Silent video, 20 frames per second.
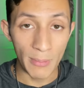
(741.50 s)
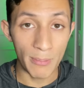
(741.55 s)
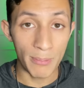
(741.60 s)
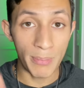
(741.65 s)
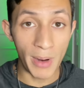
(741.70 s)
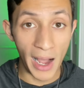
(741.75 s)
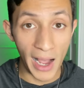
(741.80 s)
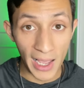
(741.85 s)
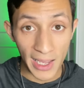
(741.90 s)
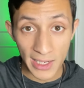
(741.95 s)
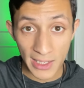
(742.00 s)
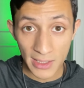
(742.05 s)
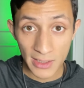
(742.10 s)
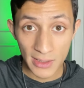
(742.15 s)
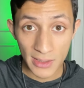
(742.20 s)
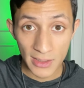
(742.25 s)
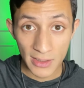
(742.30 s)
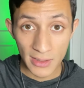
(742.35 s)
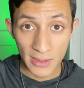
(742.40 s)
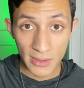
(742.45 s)
by
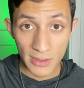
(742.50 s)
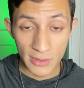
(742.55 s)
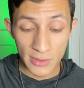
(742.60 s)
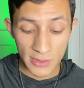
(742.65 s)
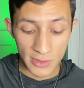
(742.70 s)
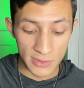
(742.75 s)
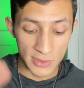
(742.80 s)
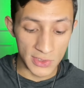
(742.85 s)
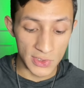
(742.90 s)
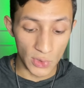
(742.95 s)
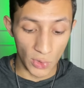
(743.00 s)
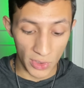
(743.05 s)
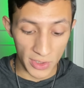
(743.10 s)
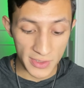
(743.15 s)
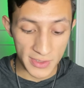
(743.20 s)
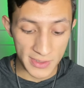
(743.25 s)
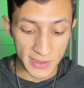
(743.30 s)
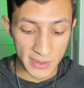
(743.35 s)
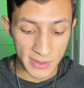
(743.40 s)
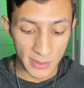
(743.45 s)

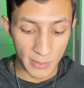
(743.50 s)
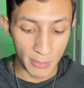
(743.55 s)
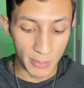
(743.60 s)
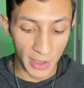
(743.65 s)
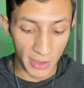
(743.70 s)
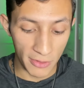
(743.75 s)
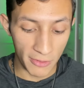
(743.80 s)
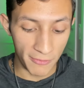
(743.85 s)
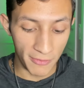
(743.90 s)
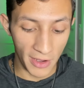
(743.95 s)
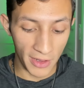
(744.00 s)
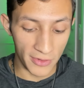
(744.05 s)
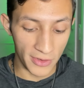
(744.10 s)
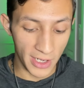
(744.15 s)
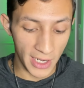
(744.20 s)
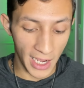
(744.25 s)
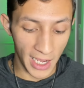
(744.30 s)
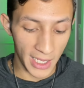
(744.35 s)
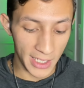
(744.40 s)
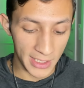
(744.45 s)
source, mother, father,
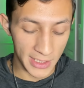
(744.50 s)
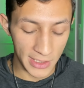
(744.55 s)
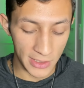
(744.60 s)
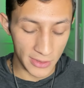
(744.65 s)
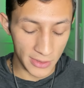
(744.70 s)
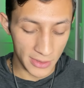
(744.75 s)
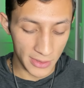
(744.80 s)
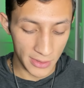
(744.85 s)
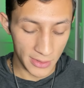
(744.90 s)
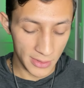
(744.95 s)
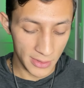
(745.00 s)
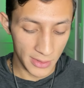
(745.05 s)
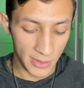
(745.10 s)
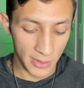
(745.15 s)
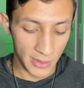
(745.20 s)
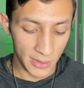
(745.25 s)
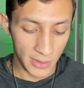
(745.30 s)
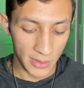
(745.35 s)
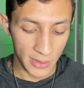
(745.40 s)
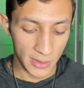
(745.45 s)
God here.
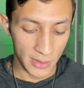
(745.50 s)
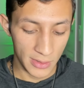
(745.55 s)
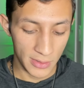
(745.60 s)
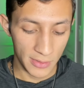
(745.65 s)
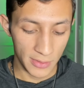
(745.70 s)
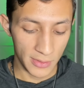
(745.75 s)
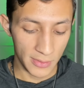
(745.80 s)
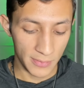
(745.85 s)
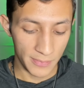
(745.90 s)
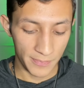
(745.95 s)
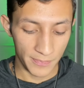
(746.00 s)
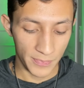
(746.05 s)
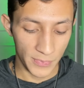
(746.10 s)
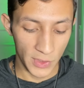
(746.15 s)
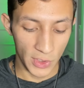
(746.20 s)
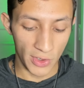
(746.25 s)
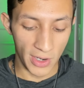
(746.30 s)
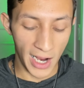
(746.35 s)
You're